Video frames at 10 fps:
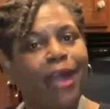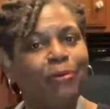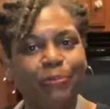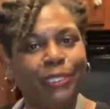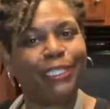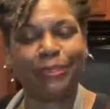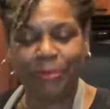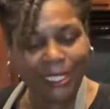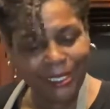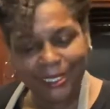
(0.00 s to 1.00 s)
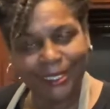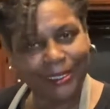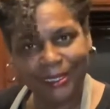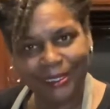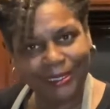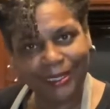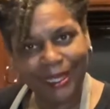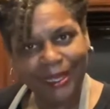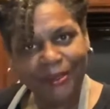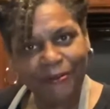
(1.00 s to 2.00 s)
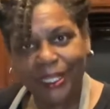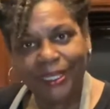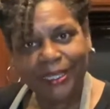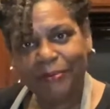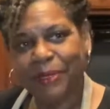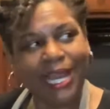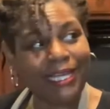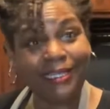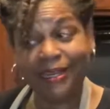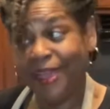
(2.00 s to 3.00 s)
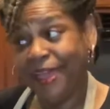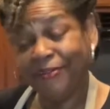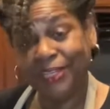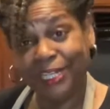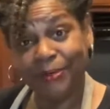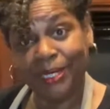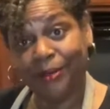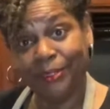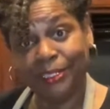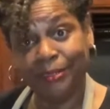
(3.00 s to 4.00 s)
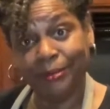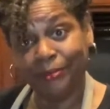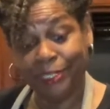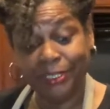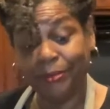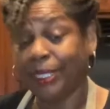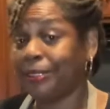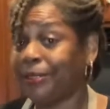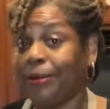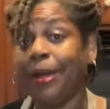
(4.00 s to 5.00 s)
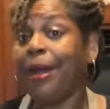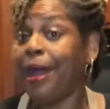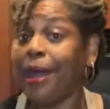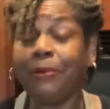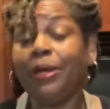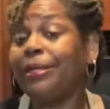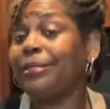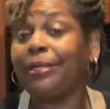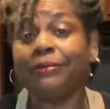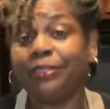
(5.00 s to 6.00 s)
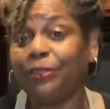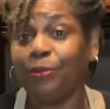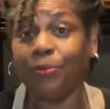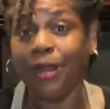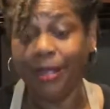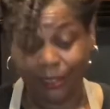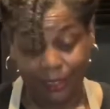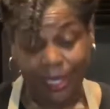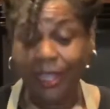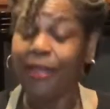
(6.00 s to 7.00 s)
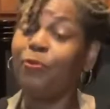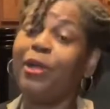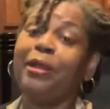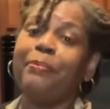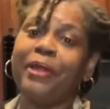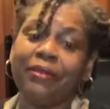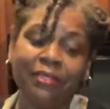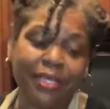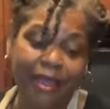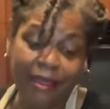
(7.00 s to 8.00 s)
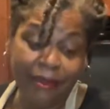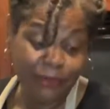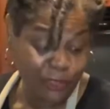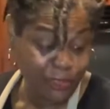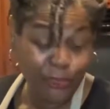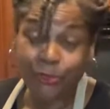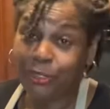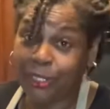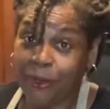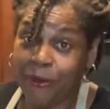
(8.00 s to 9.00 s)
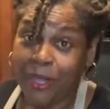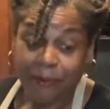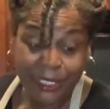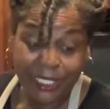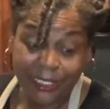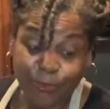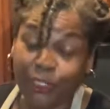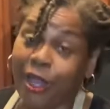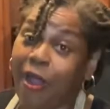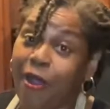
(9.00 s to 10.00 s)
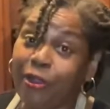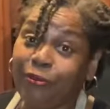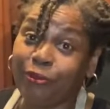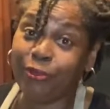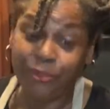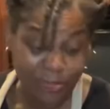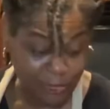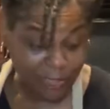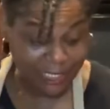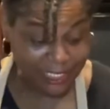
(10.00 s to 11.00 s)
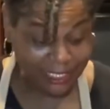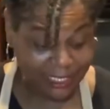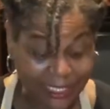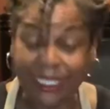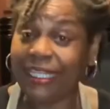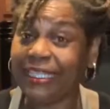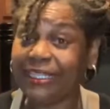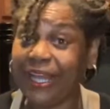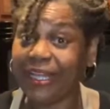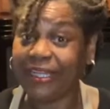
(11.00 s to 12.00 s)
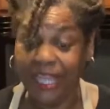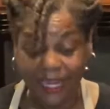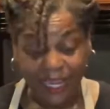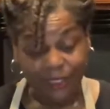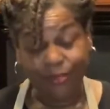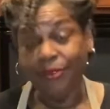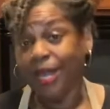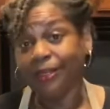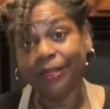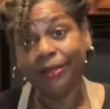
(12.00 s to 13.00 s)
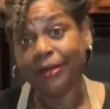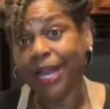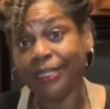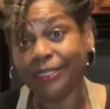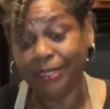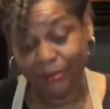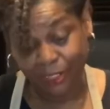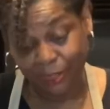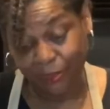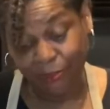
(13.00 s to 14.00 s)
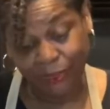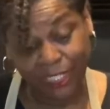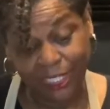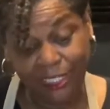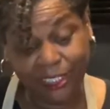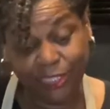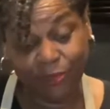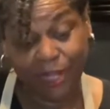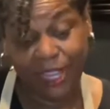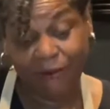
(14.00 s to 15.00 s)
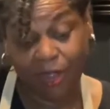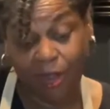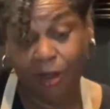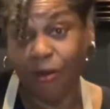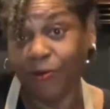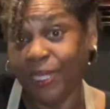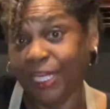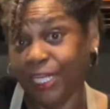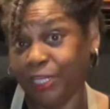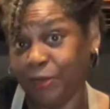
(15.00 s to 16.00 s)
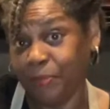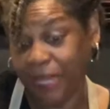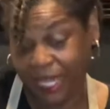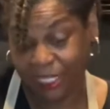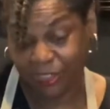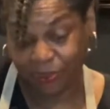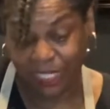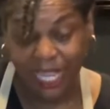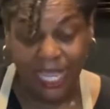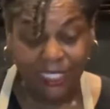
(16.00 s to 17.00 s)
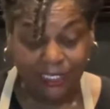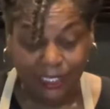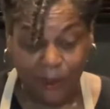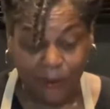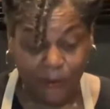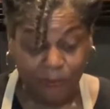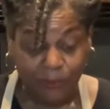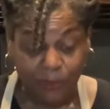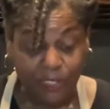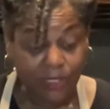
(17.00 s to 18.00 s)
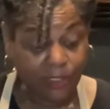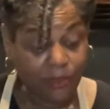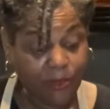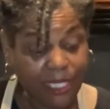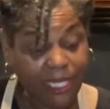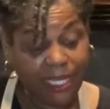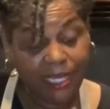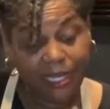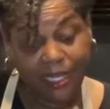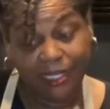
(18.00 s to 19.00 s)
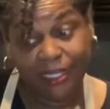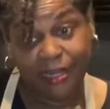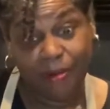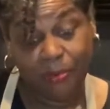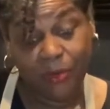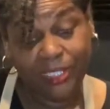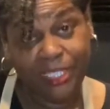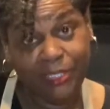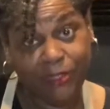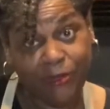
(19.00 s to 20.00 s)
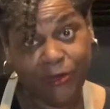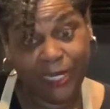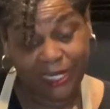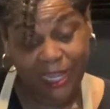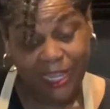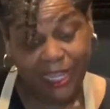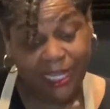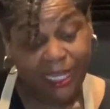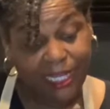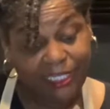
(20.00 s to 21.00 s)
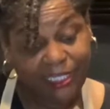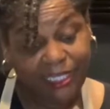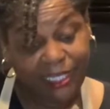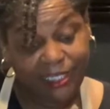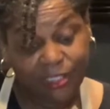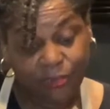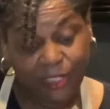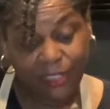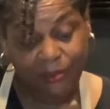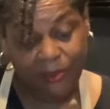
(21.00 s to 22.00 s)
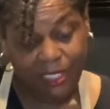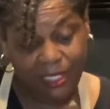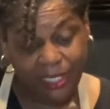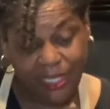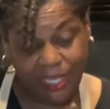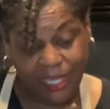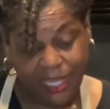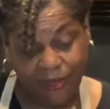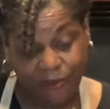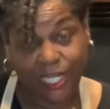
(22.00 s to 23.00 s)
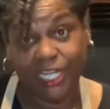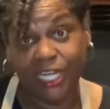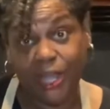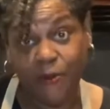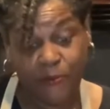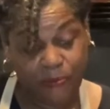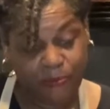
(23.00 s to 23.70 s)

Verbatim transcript: I would put spinach in this filling, but I didn't have any when I went to the refrigerator, so I'm going to substitute broccoli. And what a better time to do so, because with all the food shortages and things like that, you've got to learn how to substitute for things that you have already in your pantry. So we're going to go ahead and get our pork tenderloin cut, trimmed, and ready to go.